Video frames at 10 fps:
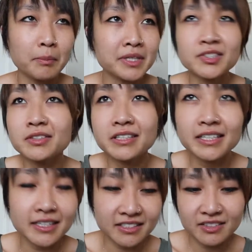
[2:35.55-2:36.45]
a
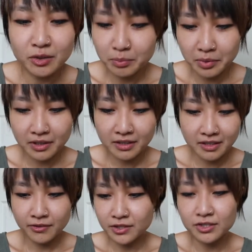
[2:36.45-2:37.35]
miscellaneous notebook
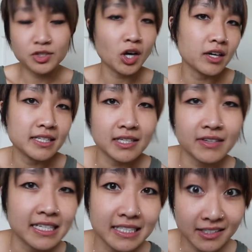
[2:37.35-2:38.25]
for just jotting down
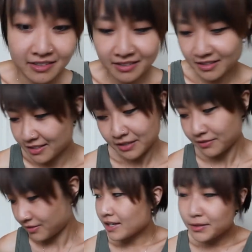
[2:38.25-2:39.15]
ideas and
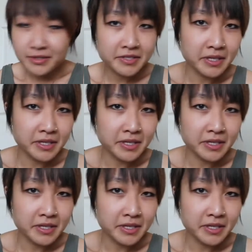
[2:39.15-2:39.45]
stuff. I use it